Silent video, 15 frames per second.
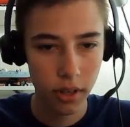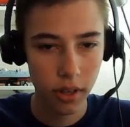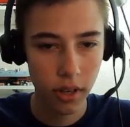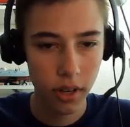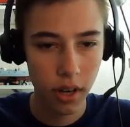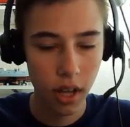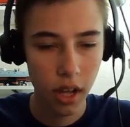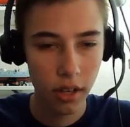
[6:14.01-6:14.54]

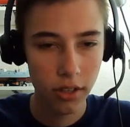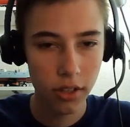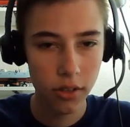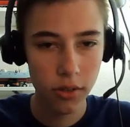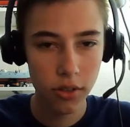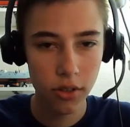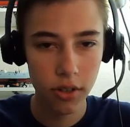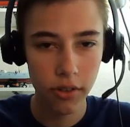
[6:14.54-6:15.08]
Not too
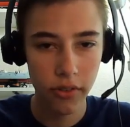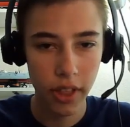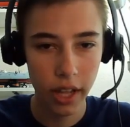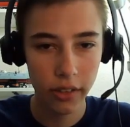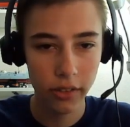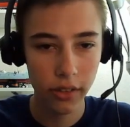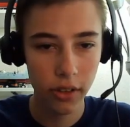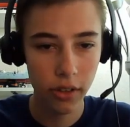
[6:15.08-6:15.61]
sure if
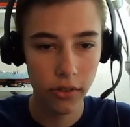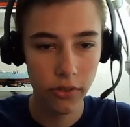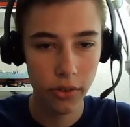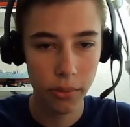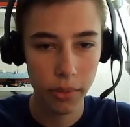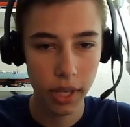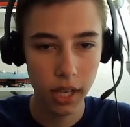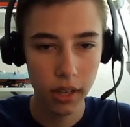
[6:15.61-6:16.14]
that's good for
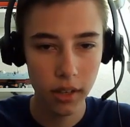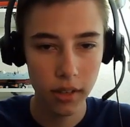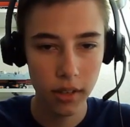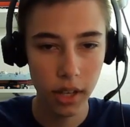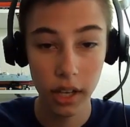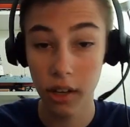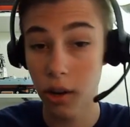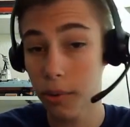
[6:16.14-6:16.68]
me.
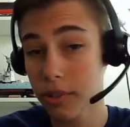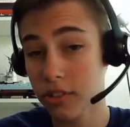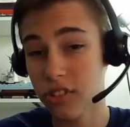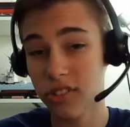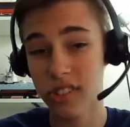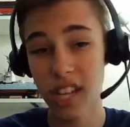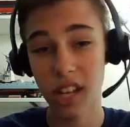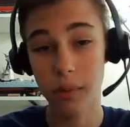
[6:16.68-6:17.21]
I could always
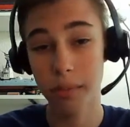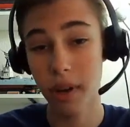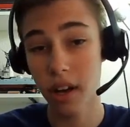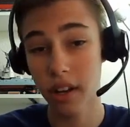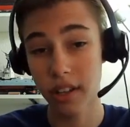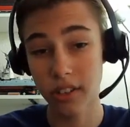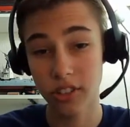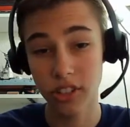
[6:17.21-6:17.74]
just take a
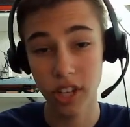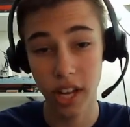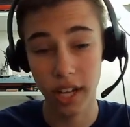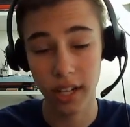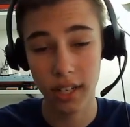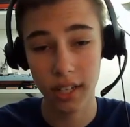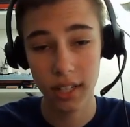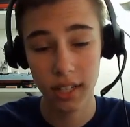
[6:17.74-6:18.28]
pawn and check.